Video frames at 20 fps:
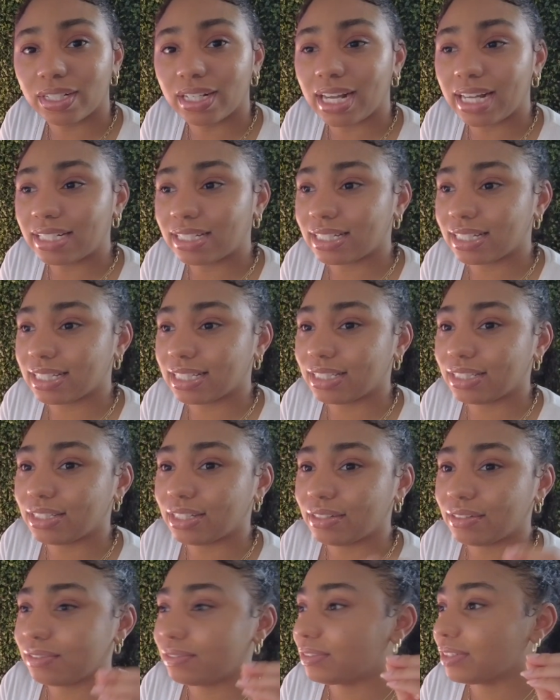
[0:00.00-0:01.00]
I just
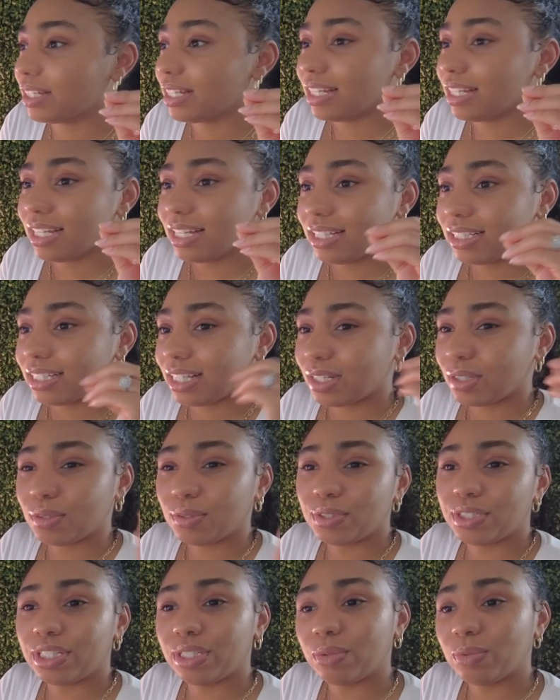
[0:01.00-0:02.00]
love like
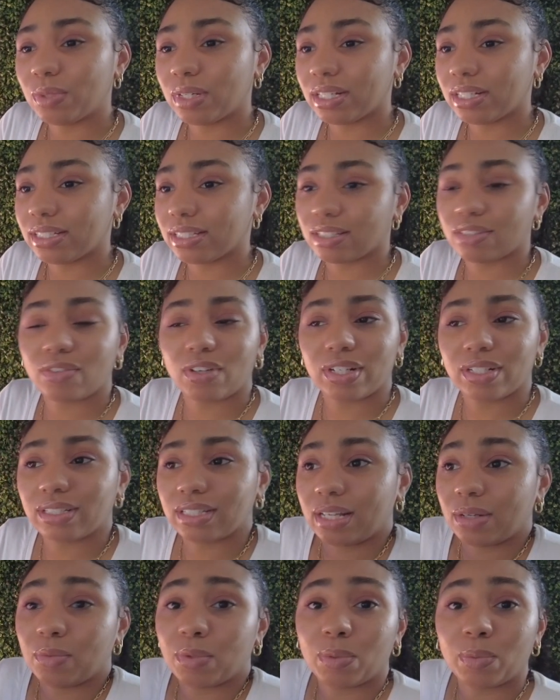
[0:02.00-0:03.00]
who she was as far as
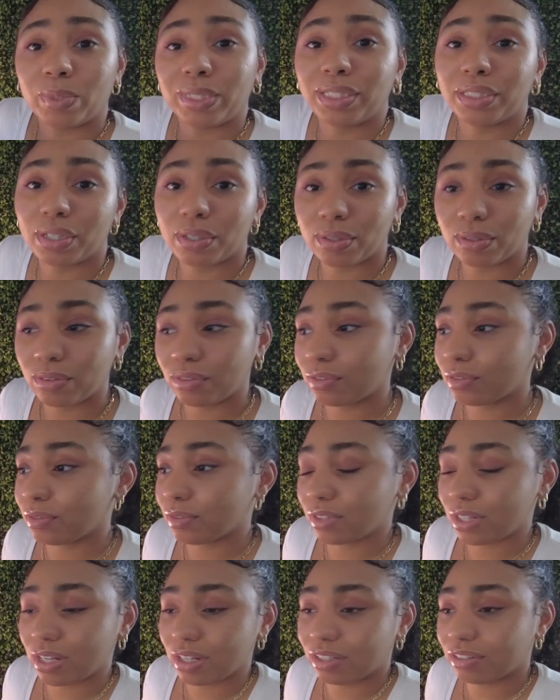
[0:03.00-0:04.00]
like what we know
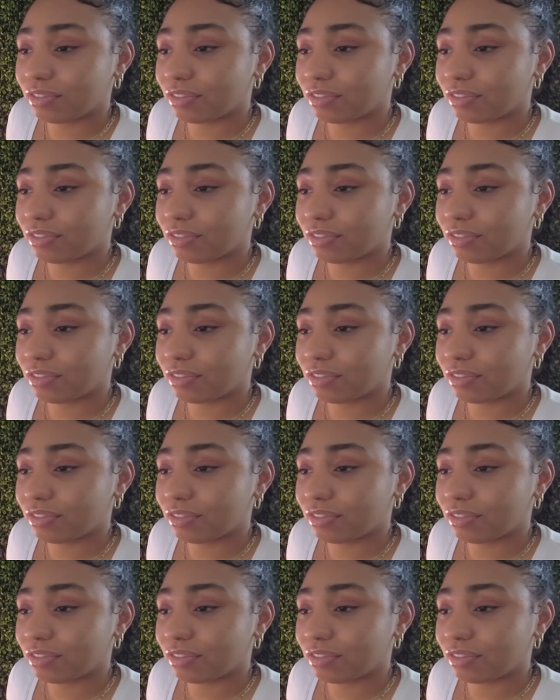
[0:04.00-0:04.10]
uh,